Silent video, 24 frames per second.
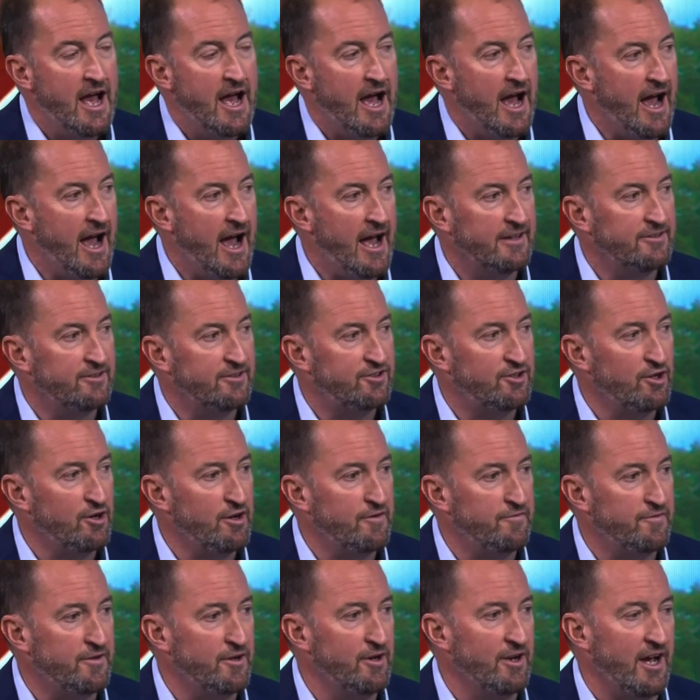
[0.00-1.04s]
And so,
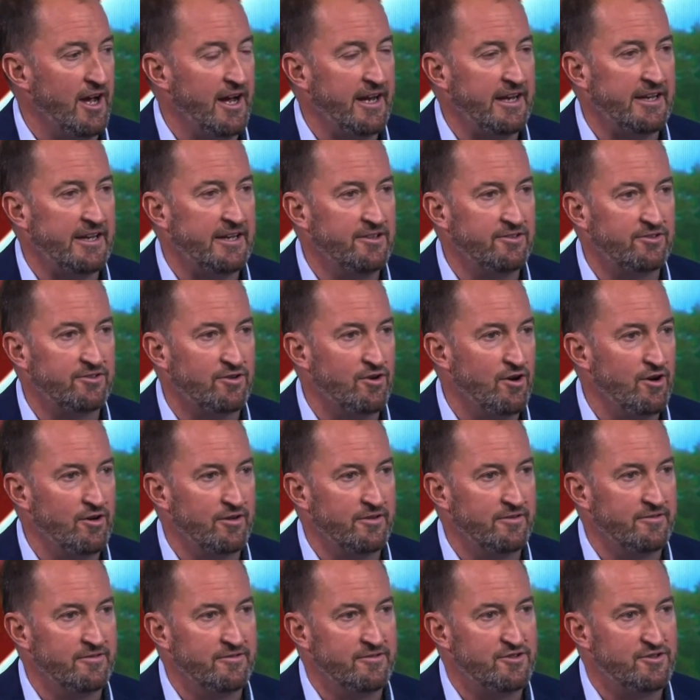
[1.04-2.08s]
if you like, he's
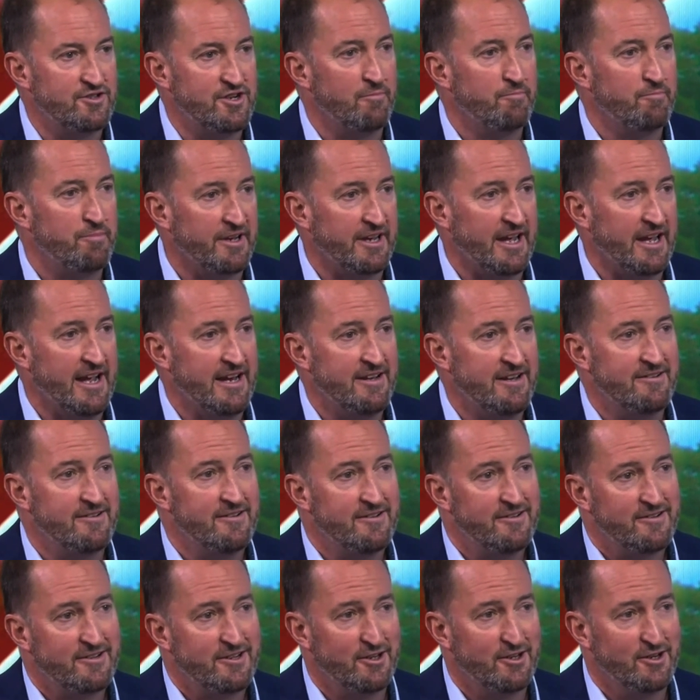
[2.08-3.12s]
gone jumping in,
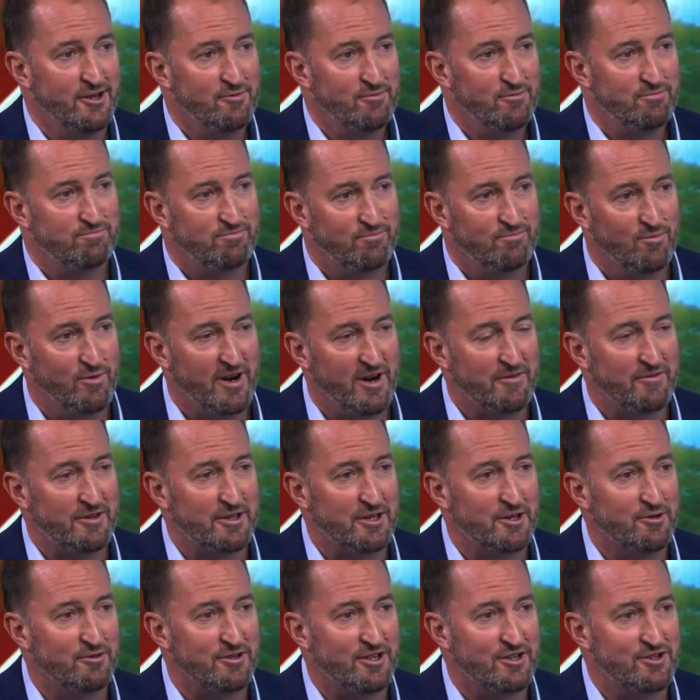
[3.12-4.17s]
you know, waving
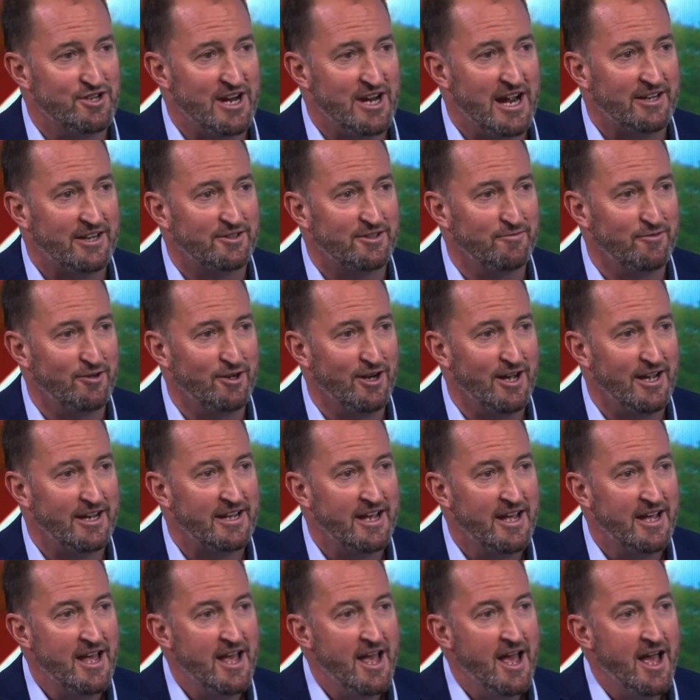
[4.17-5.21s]
Union Jacks, if you
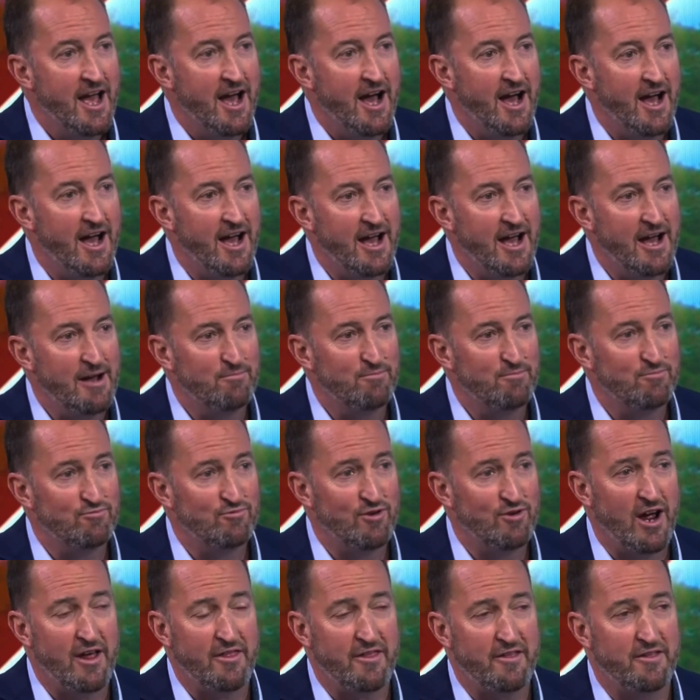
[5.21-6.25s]
like,
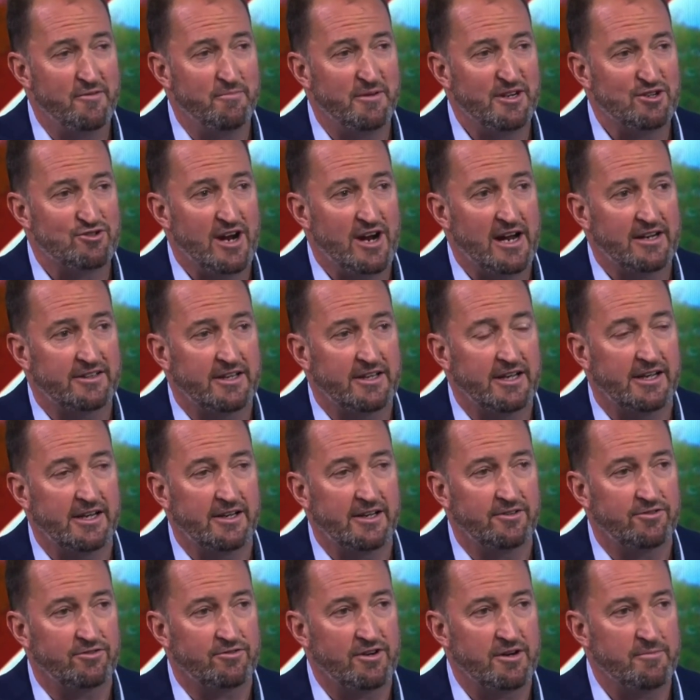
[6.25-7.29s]
rather than be dragged kicking
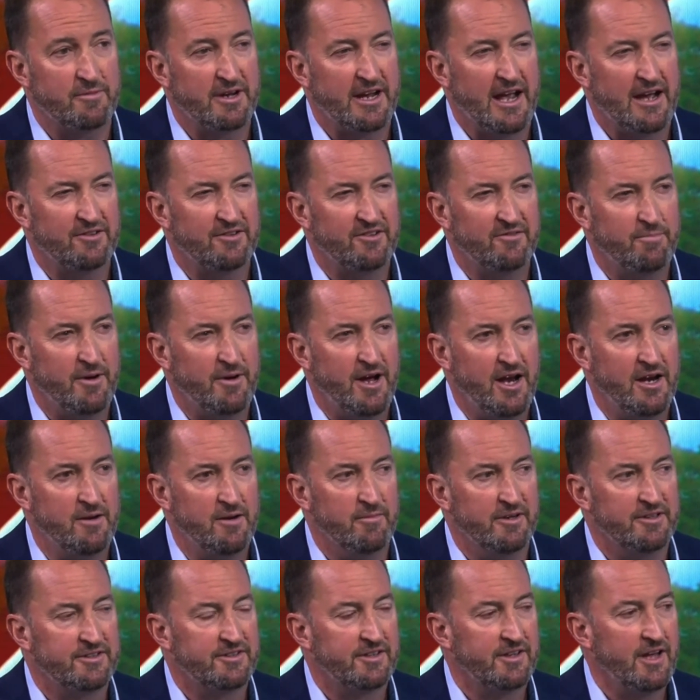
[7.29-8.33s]
and screaming out of
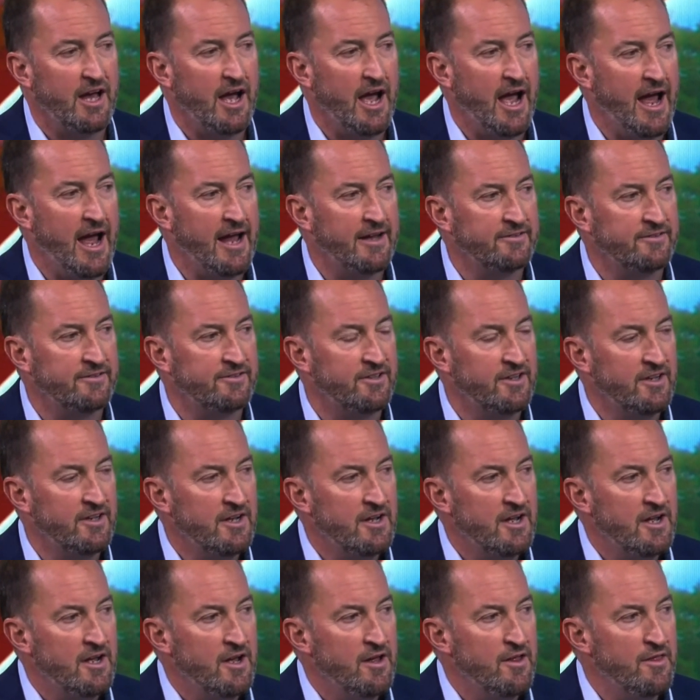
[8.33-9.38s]
Parliament. And
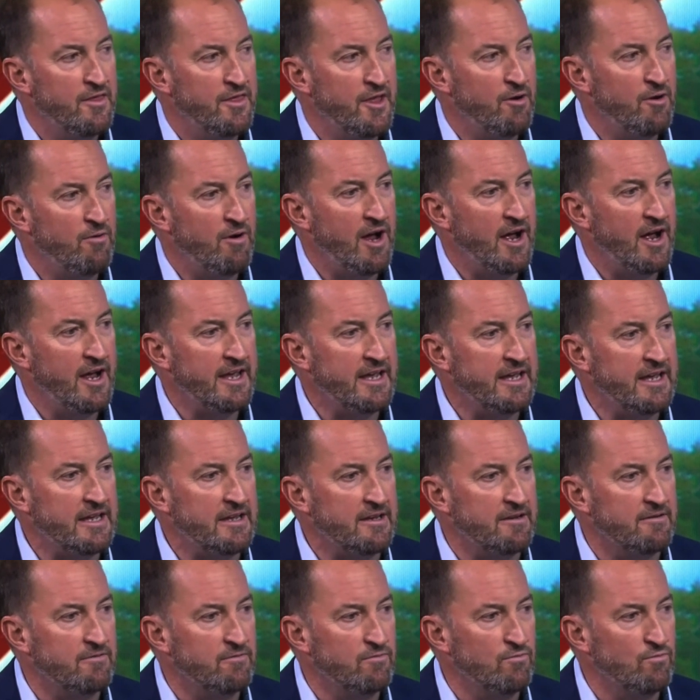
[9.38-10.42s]
though
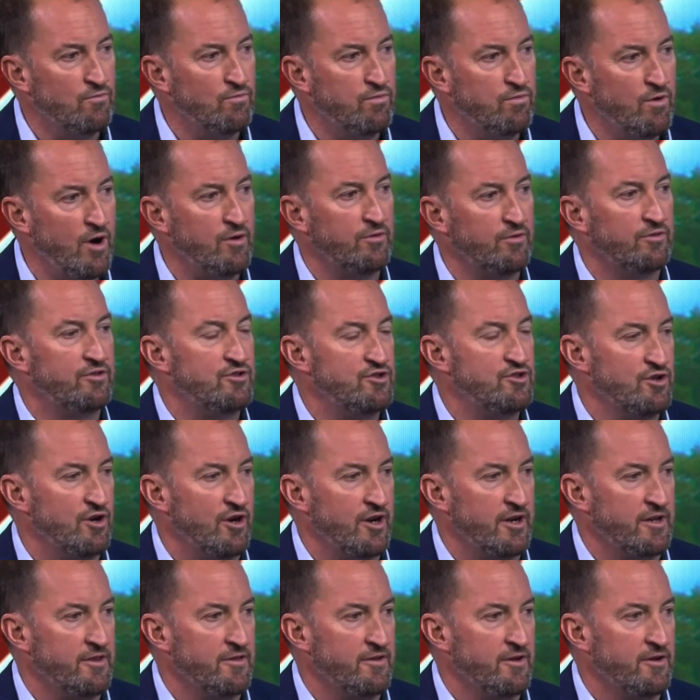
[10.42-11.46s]
I won't
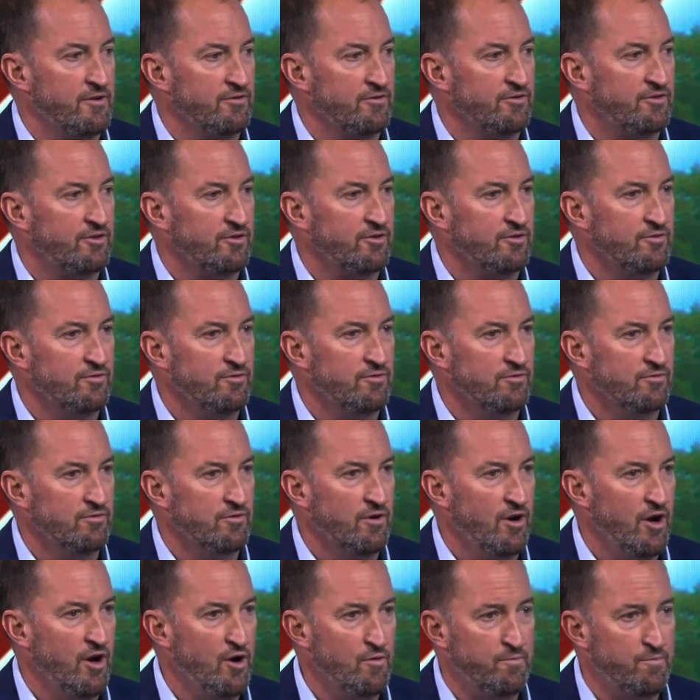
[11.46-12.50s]
join those
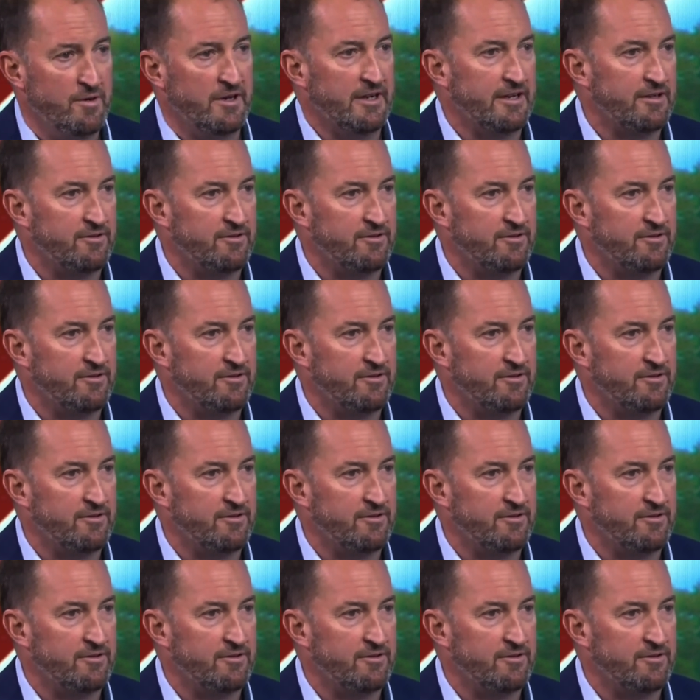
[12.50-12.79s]
who openly